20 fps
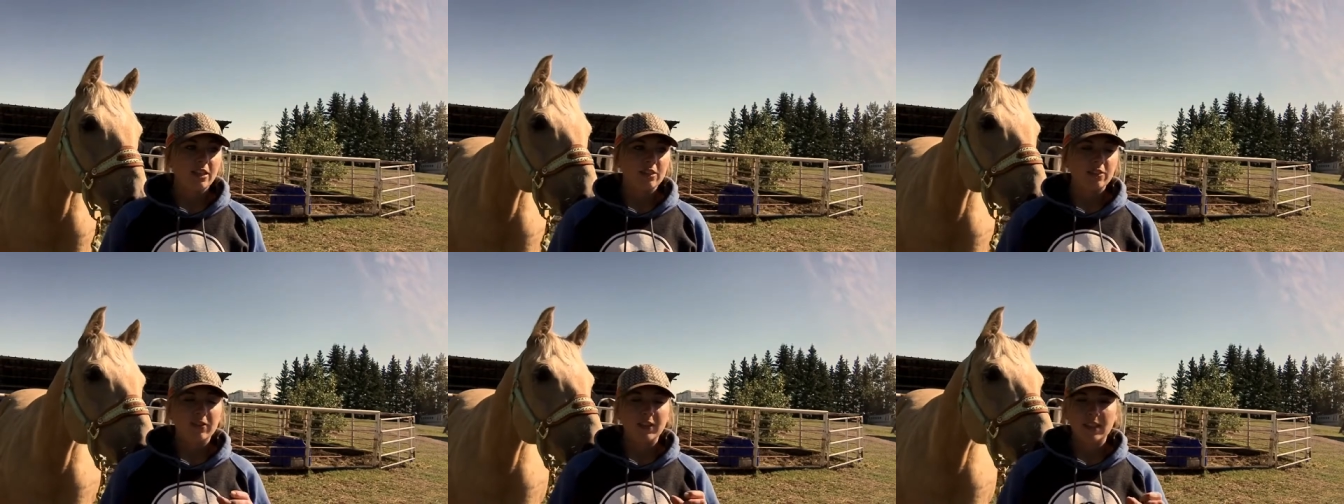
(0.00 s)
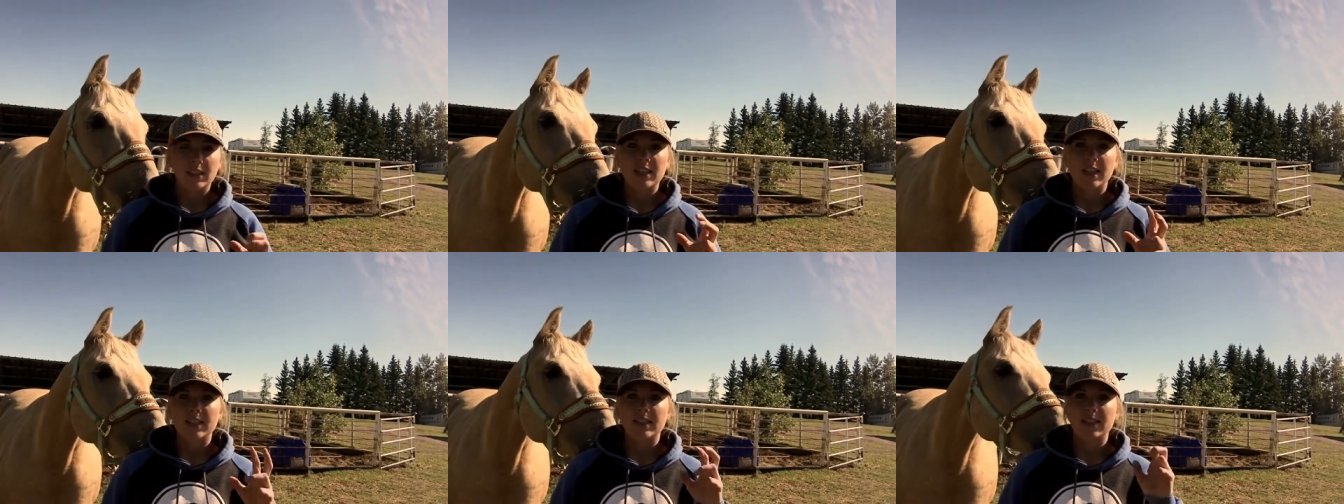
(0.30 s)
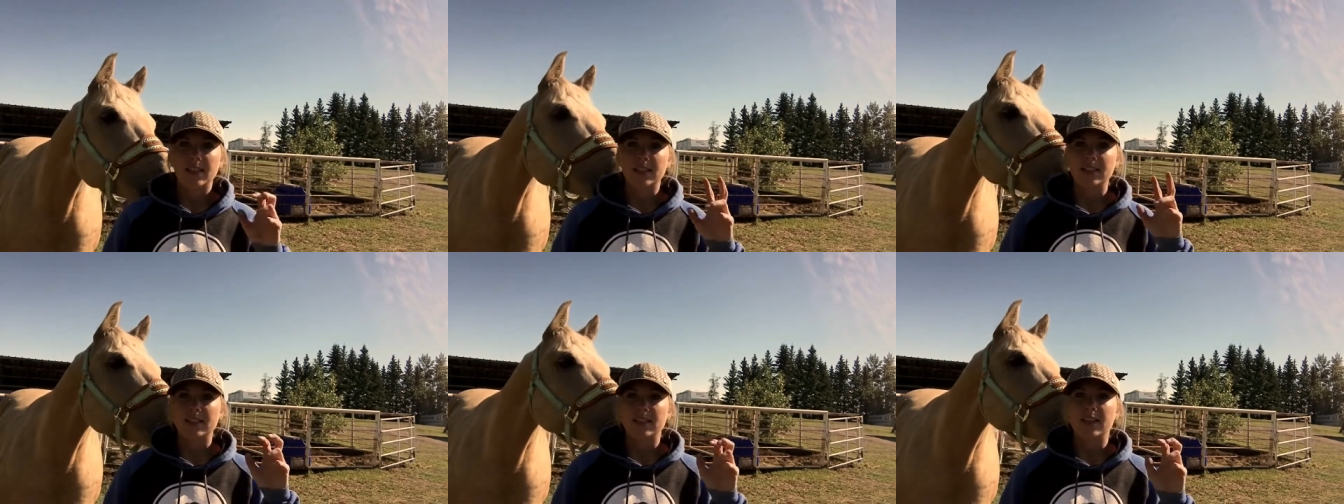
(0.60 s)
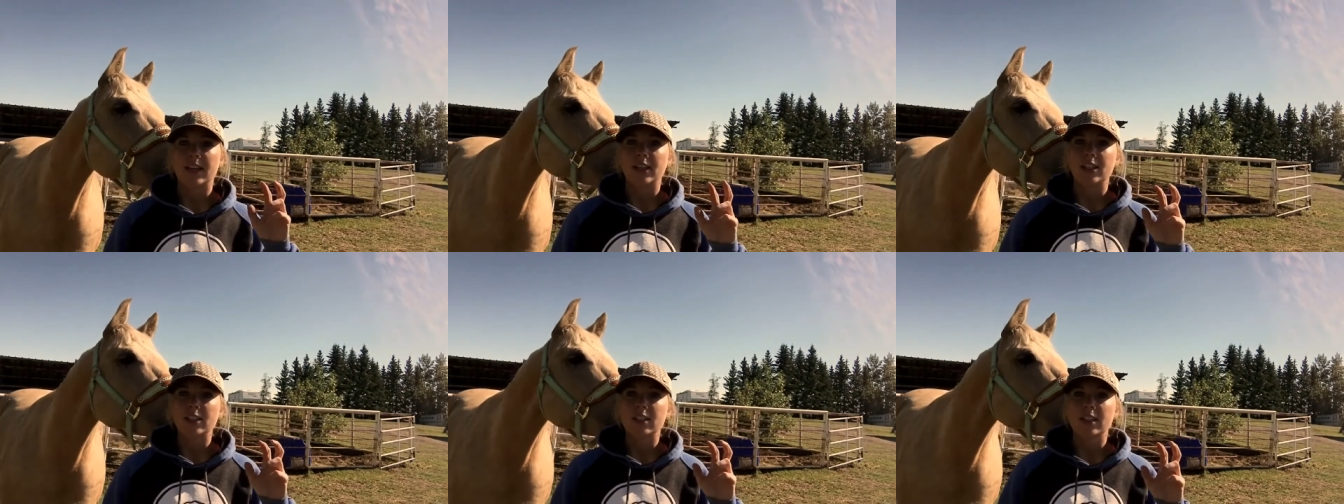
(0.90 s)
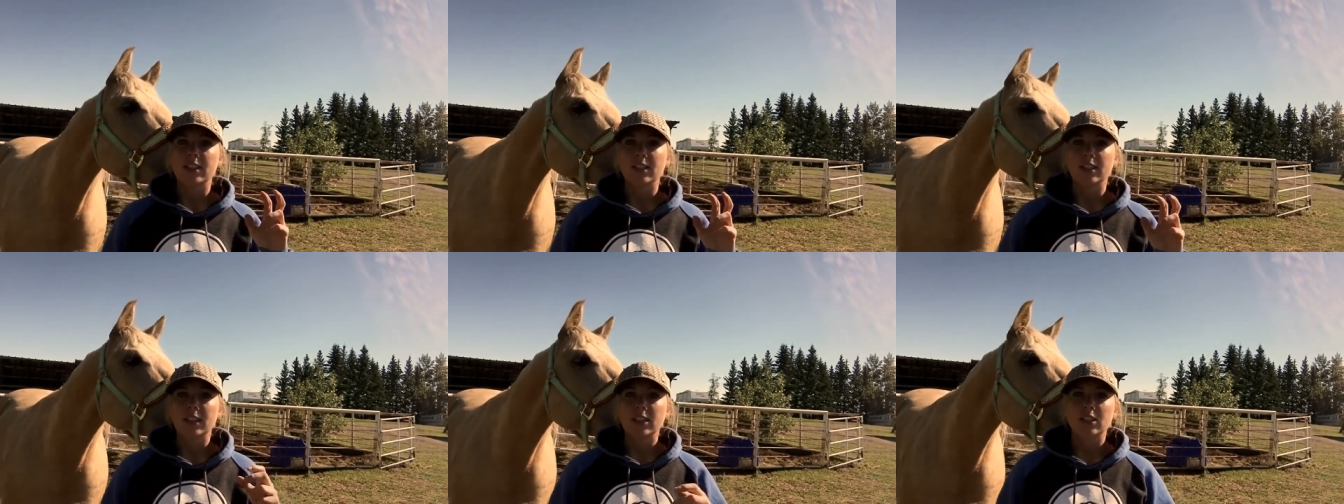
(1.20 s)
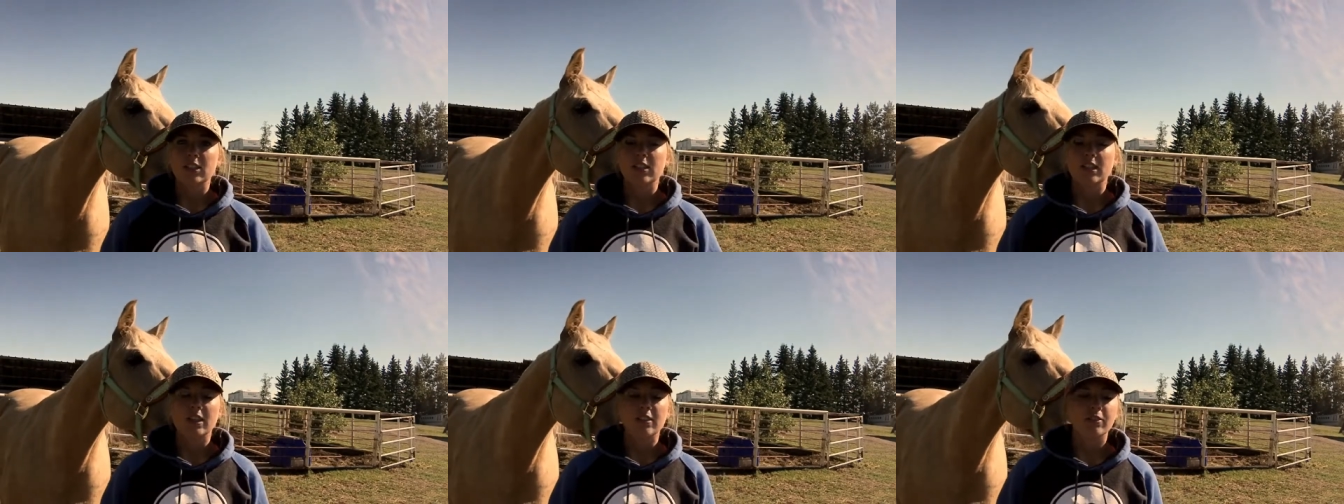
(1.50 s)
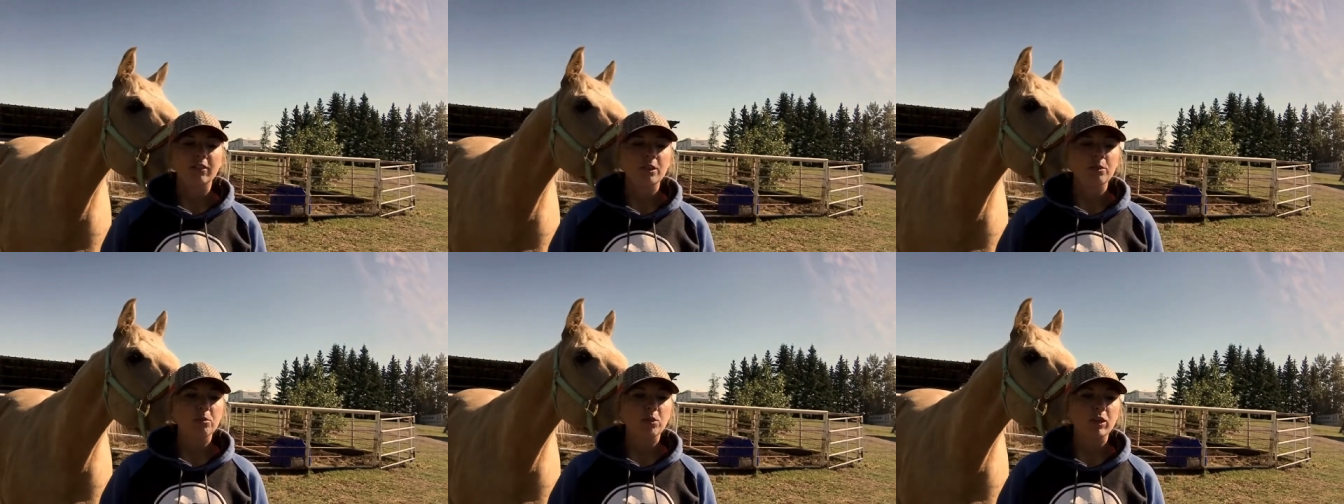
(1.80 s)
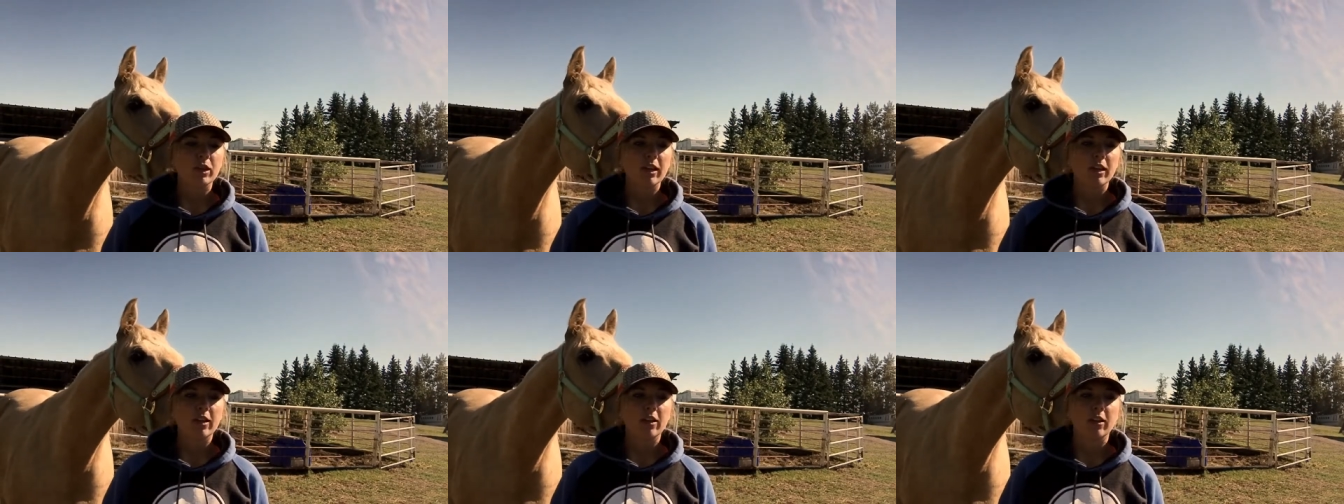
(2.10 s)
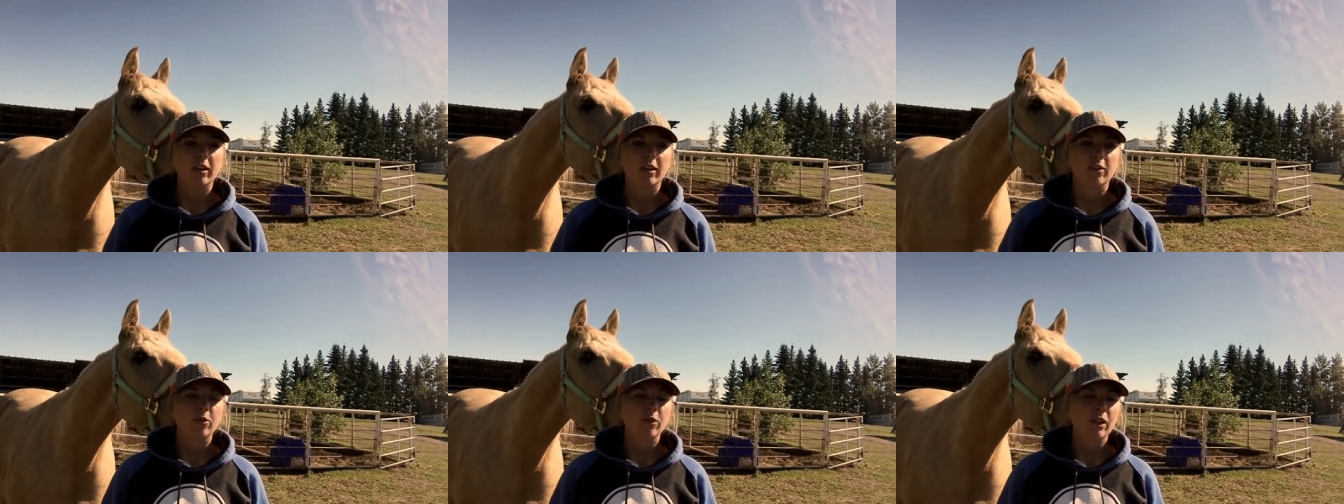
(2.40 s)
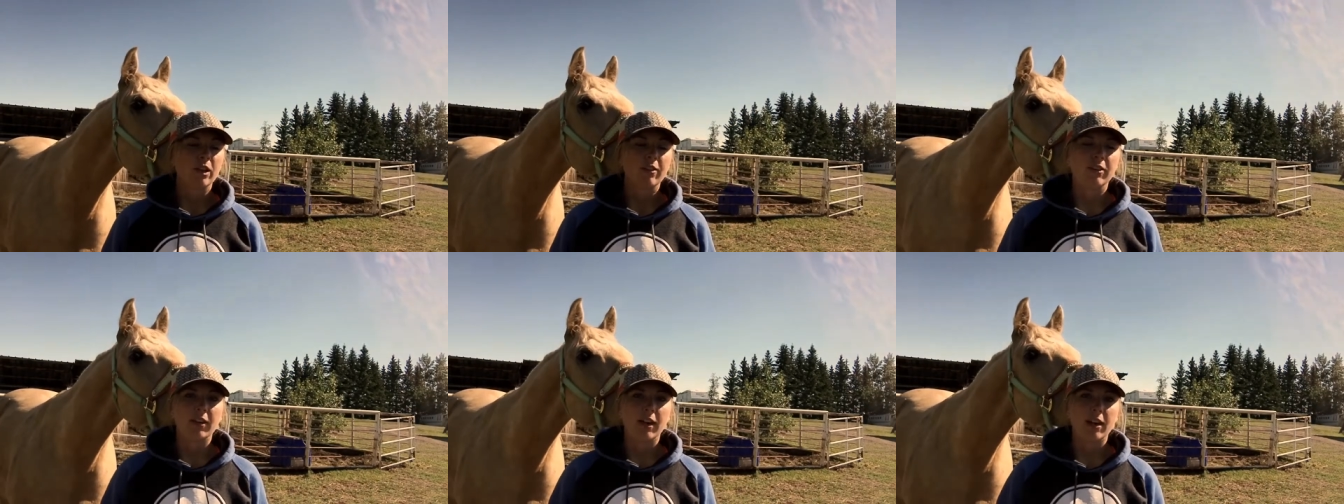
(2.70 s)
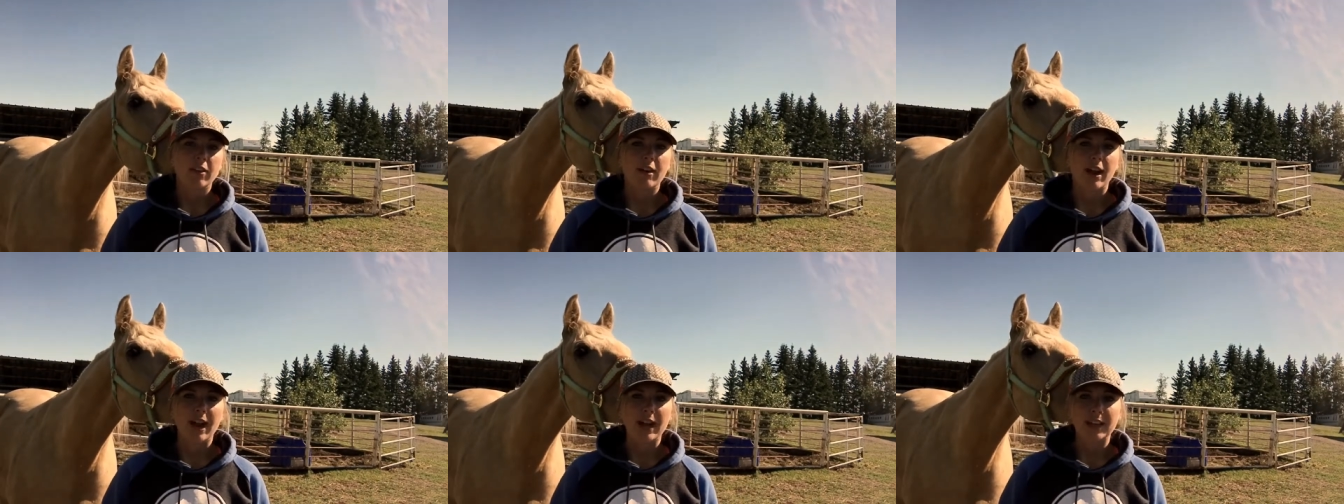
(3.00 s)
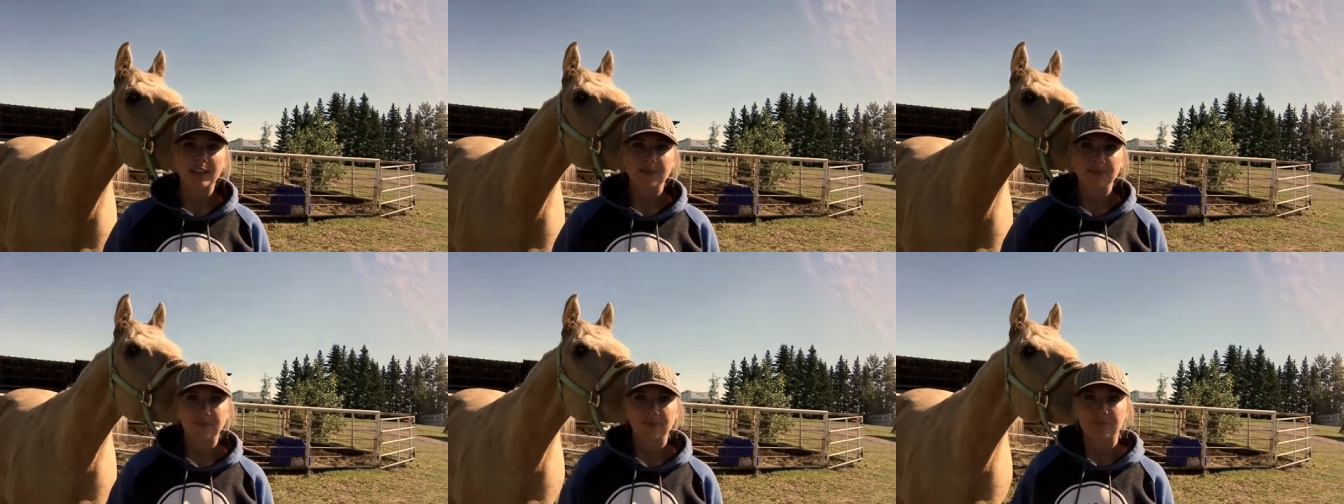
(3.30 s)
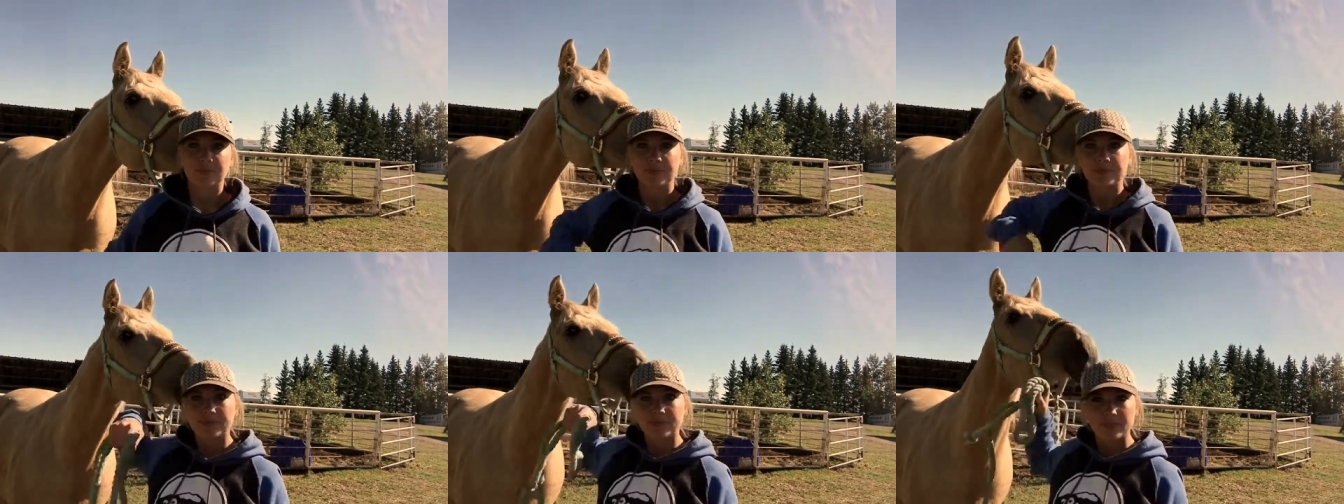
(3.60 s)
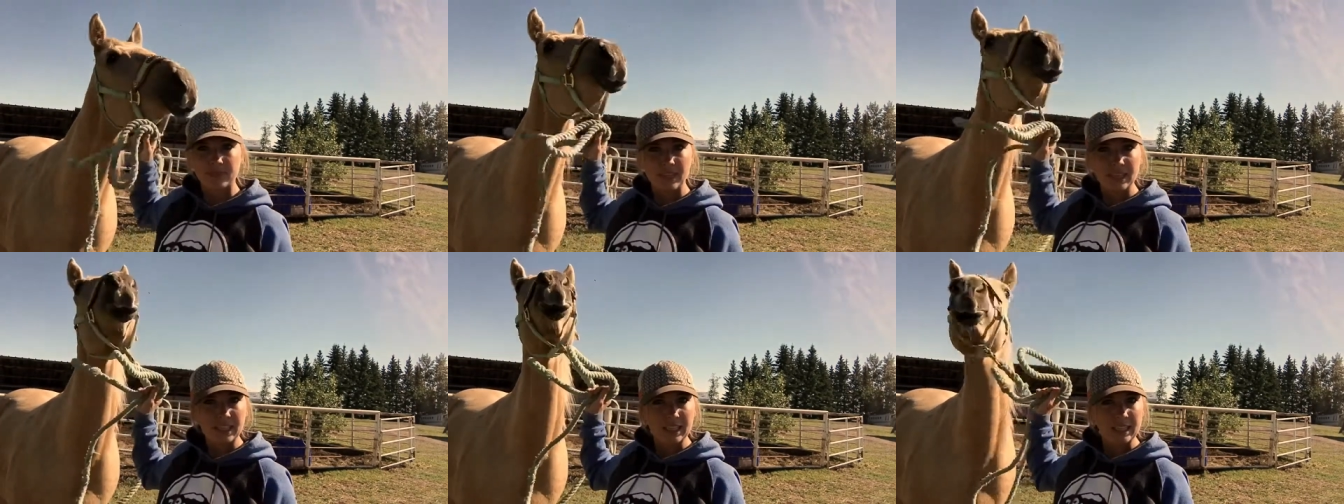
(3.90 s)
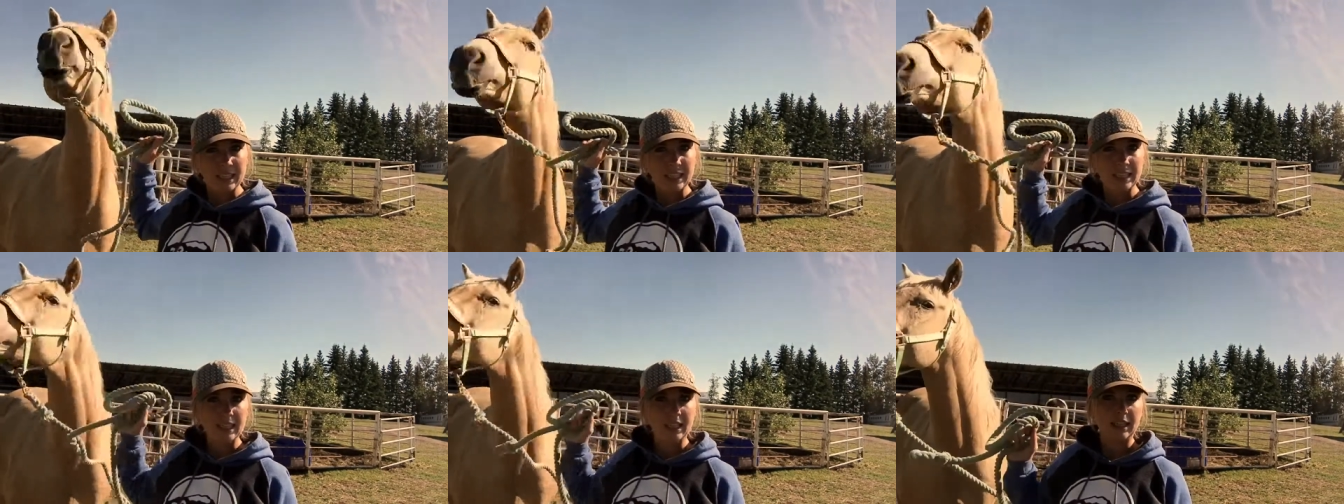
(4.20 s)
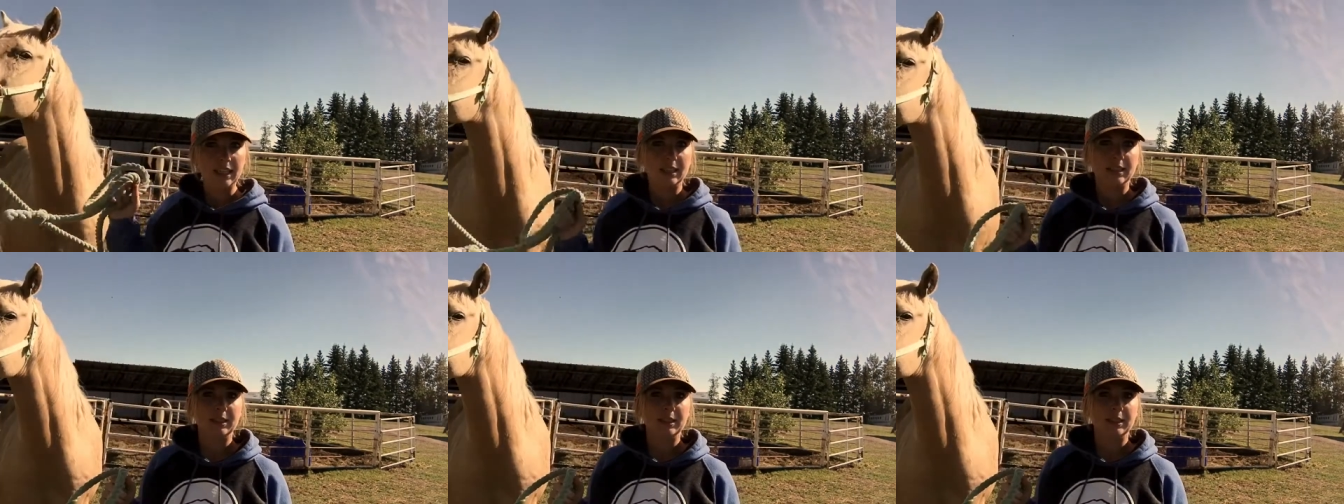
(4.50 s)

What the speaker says: fix that destination addiction every morning or whenever I ride, it